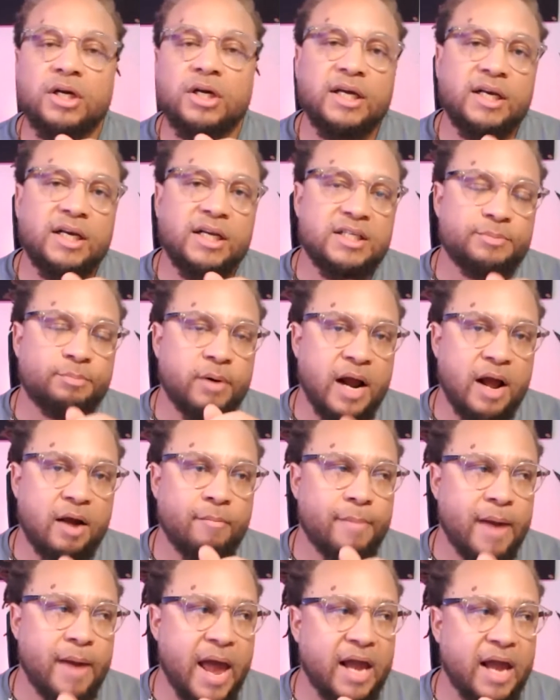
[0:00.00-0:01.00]
in this
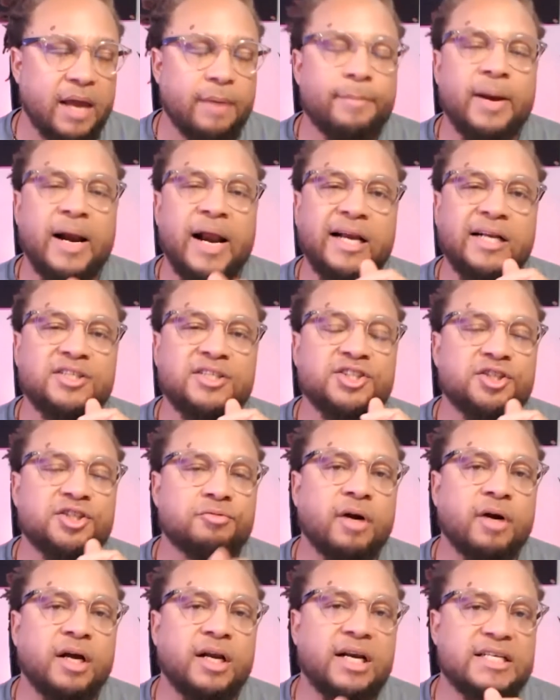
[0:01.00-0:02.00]
brown baggie, but I need you to
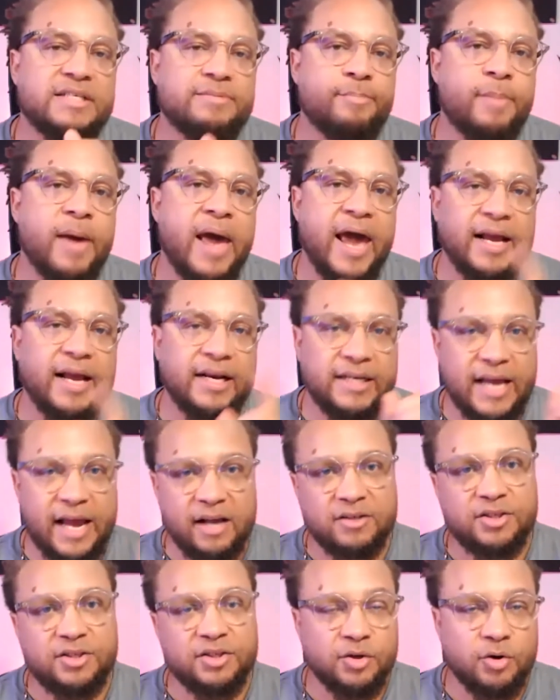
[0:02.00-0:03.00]
run this bag
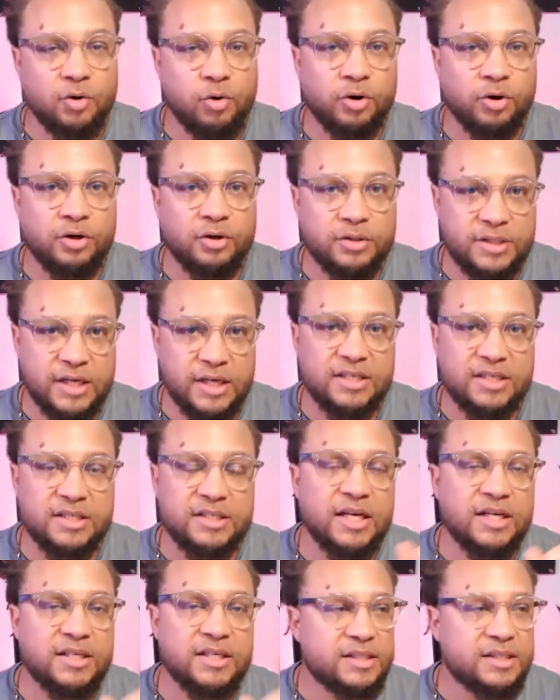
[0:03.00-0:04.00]
down to the corner of such and
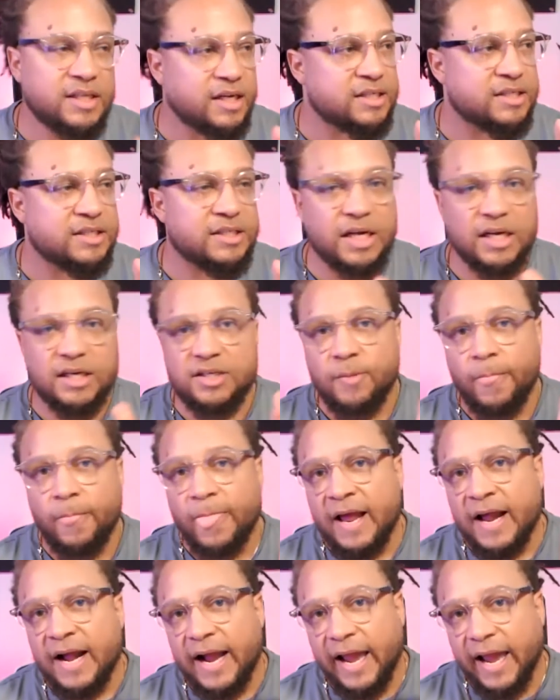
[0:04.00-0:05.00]
such and such and such.
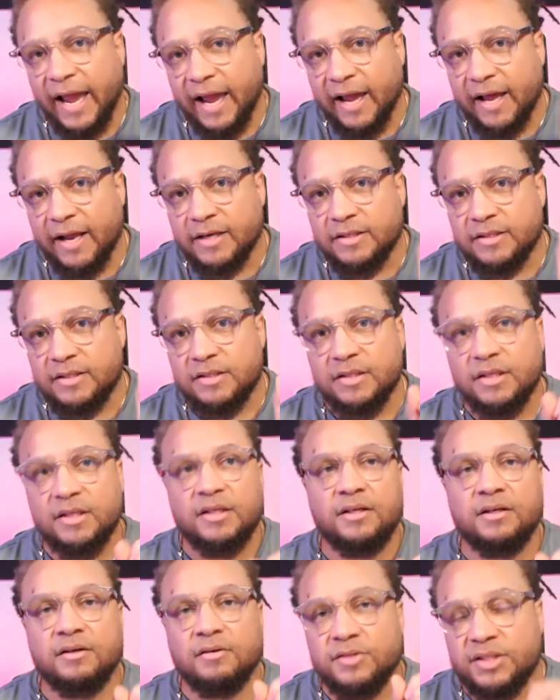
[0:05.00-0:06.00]
And
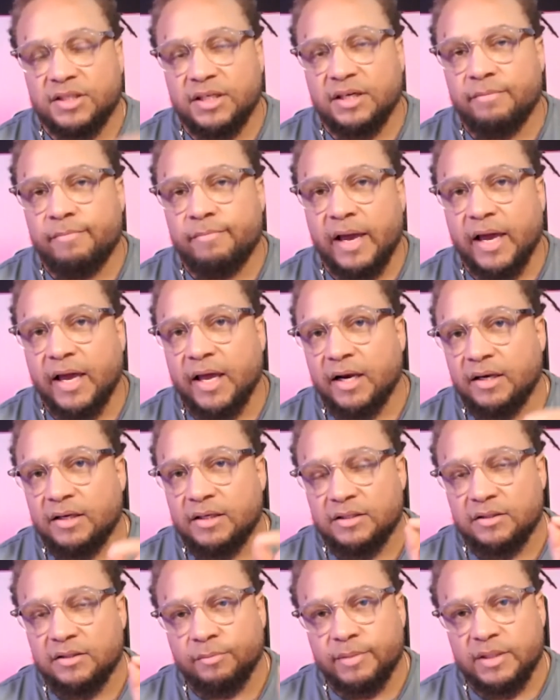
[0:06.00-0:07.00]
you're going to see a man,
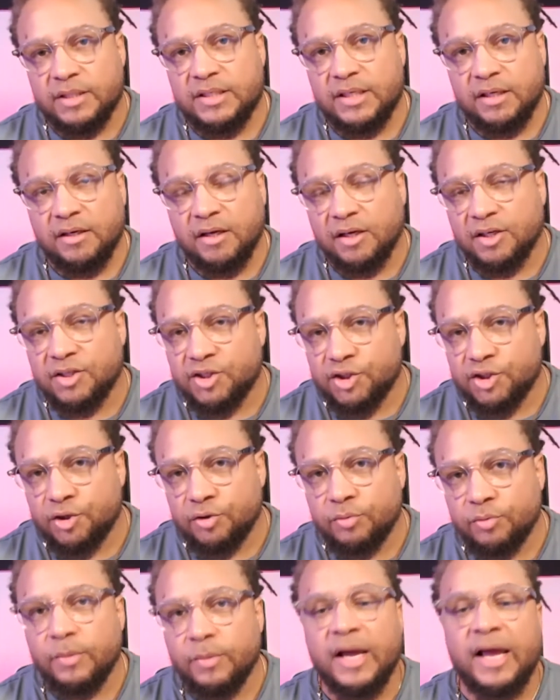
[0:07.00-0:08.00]
he's going to be sitting on the
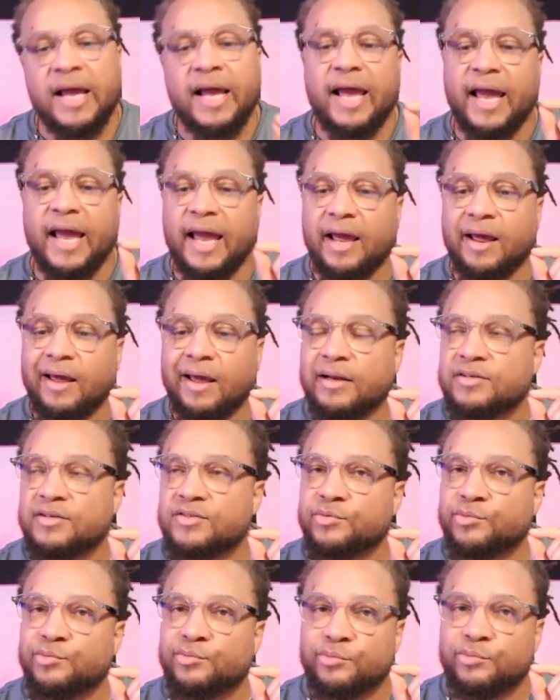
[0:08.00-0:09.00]
stoop. And
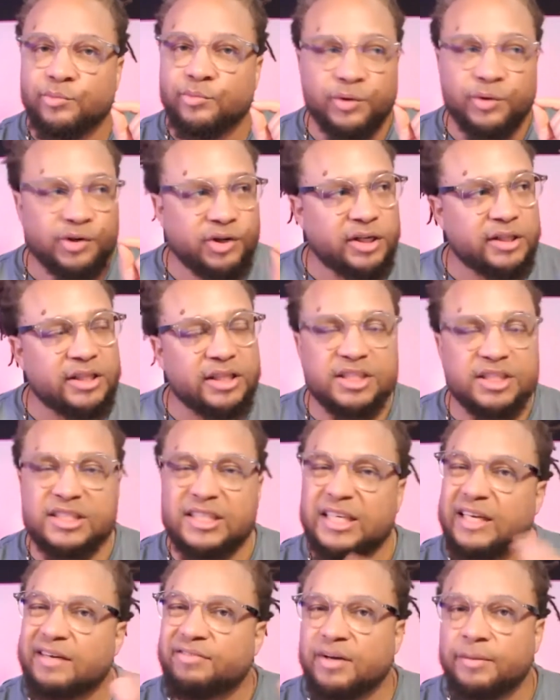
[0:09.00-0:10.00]
when you get to just
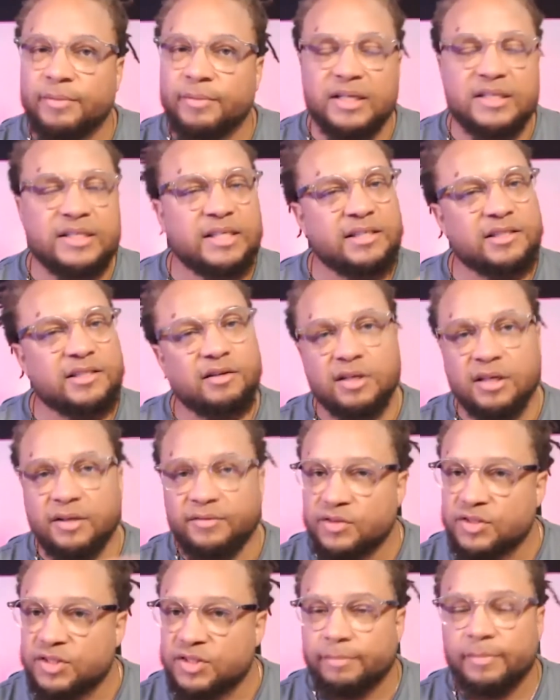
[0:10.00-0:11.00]
give him this, he's going to give
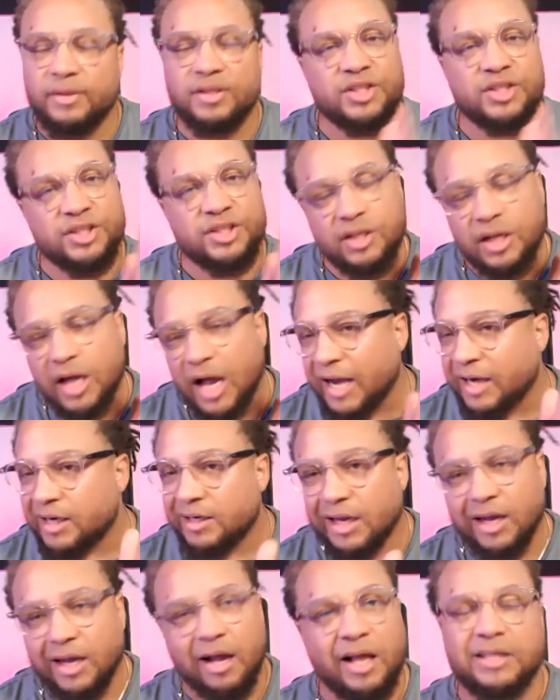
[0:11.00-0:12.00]
you something. Just, I,
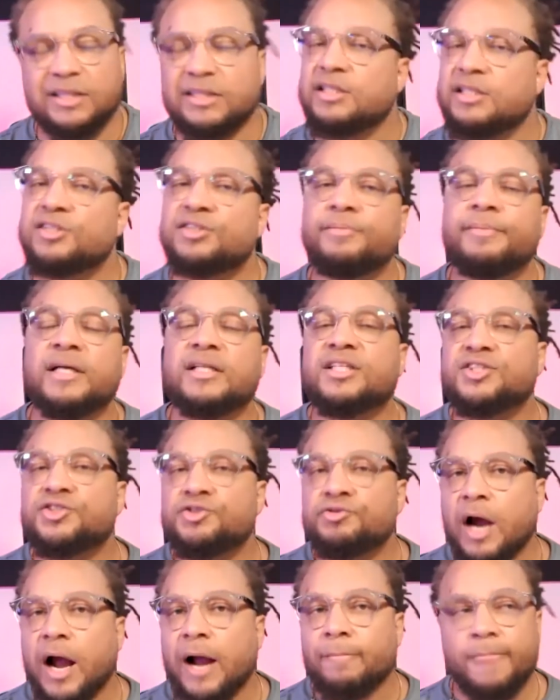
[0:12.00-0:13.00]
I just need you to make this
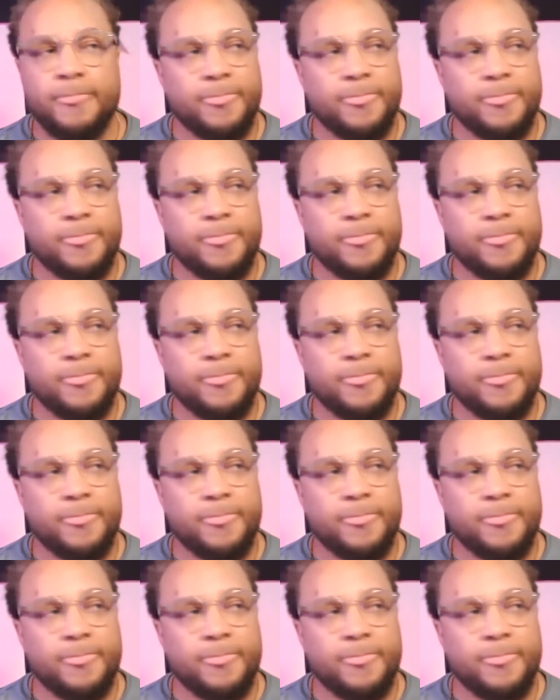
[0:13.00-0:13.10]
drop